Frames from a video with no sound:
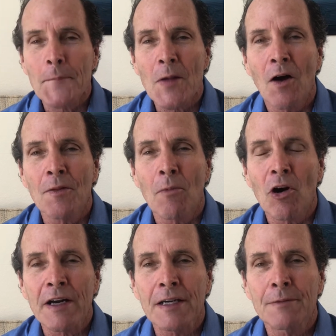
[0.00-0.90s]
on the
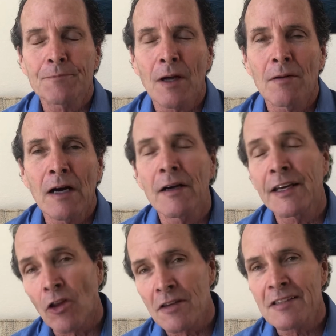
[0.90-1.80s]
market in
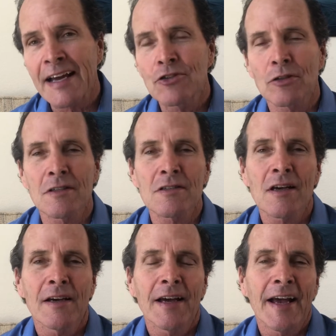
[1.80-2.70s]
Los Angeles,
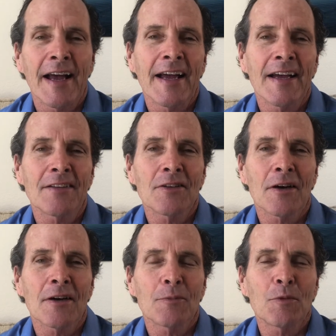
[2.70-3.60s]
and
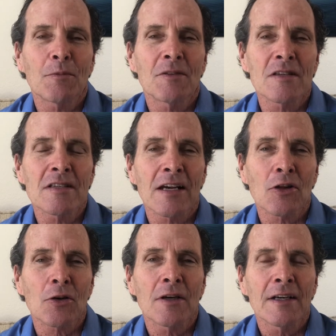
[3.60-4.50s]
the
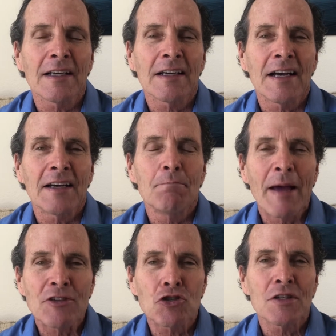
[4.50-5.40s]
seller
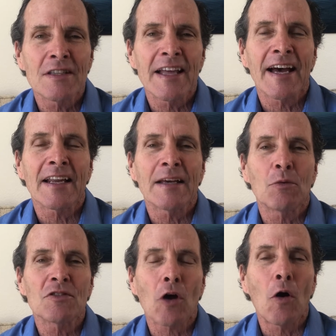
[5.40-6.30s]
mentioned that it
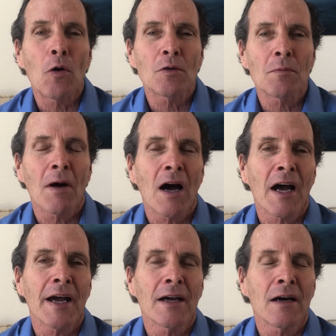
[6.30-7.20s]
was owned
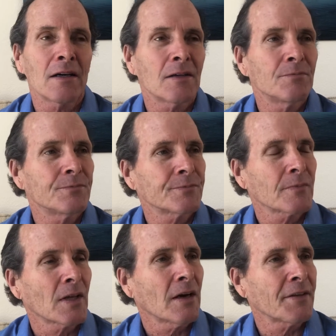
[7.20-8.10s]
by
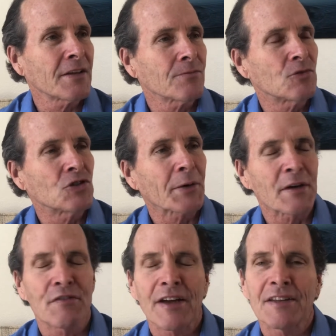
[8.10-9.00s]
I think Jerry
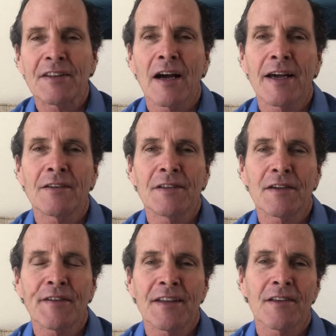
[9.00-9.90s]
Van Dyke, Dick
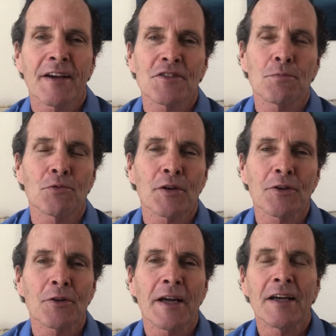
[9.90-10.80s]
Van Dyke's
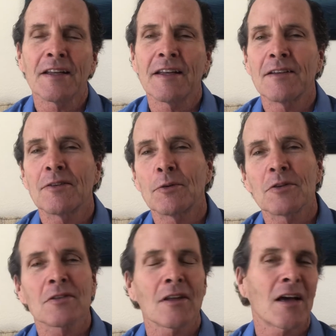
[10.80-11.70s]
brother, and there
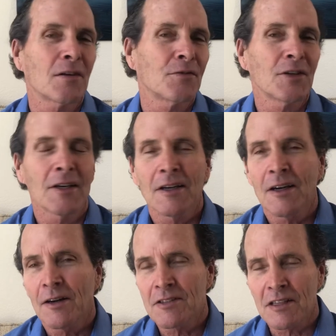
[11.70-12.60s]
was a lot of
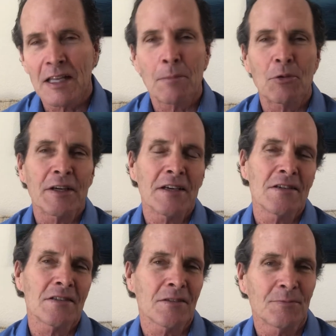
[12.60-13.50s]

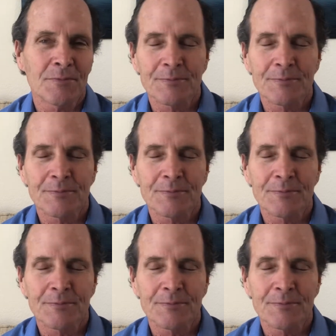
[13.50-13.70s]
celebrities and